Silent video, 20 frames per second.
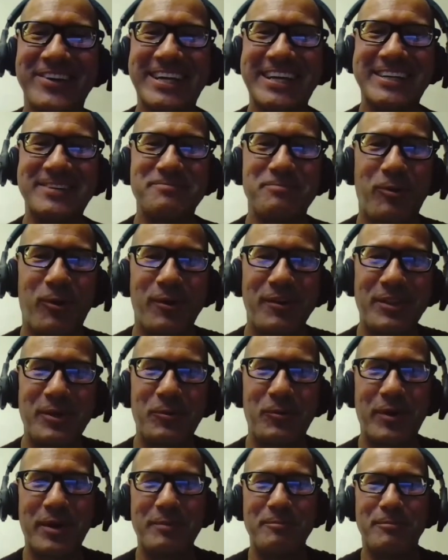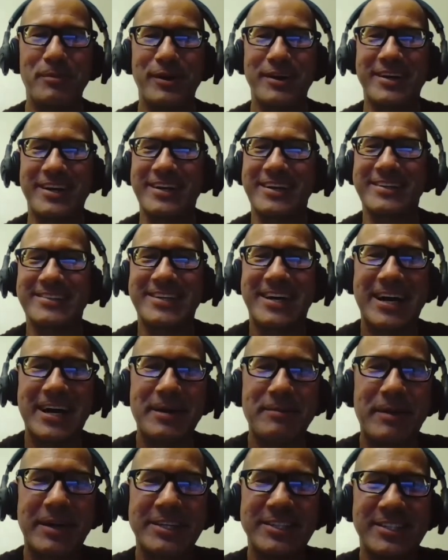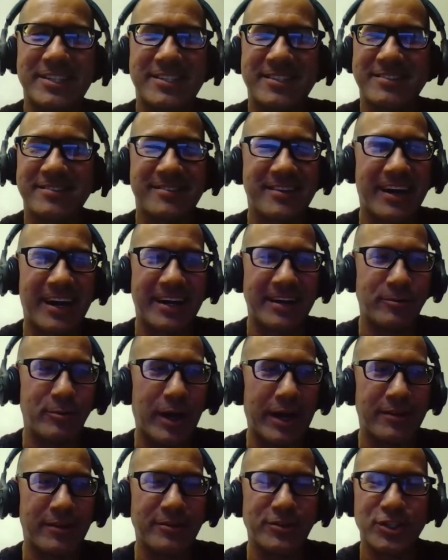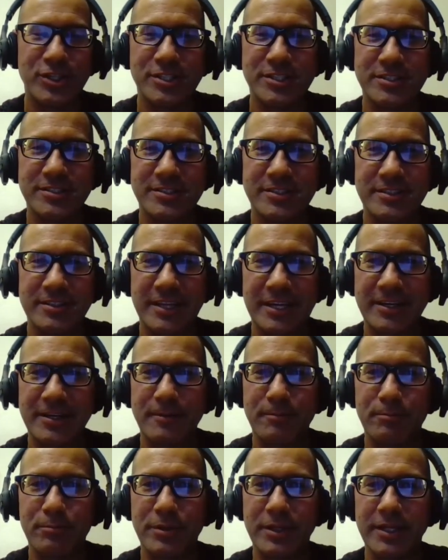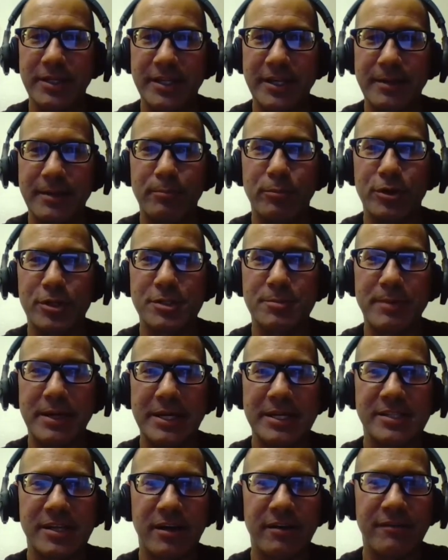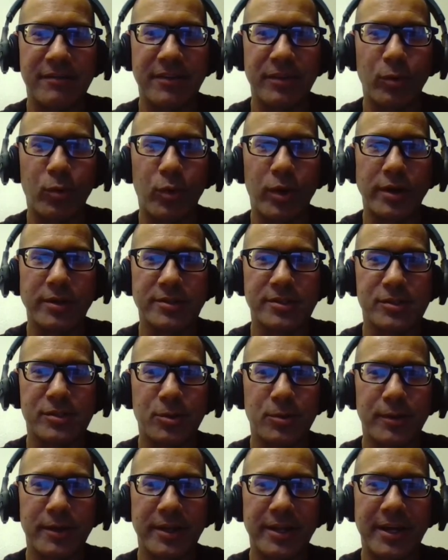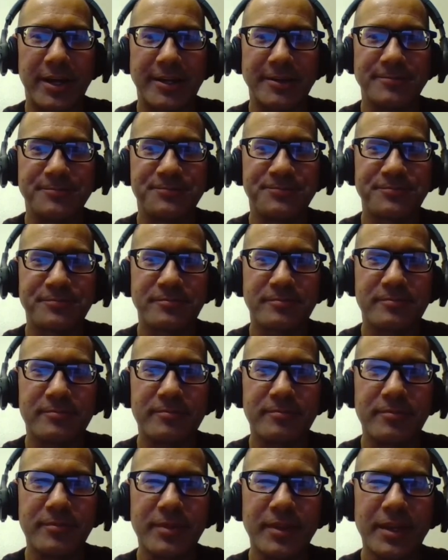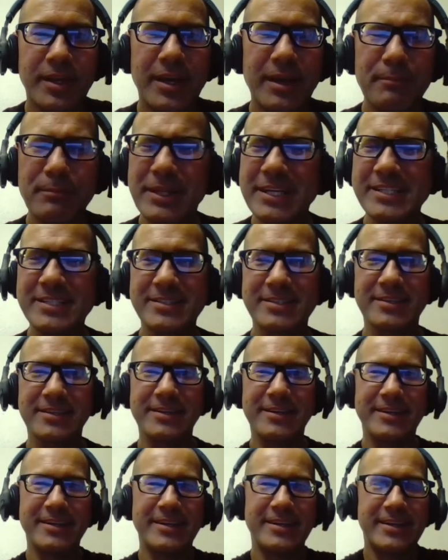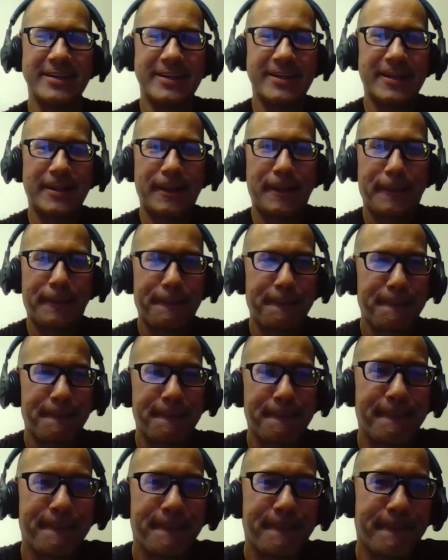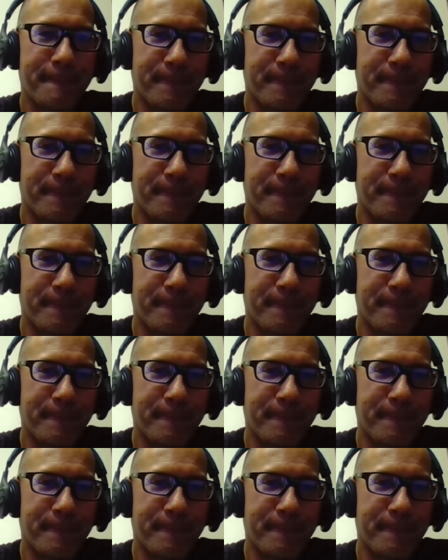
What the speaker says: read more than one book at a time. I'd rather just like completely immerse myself in the one storyline. So if you do have a 600-page book, like,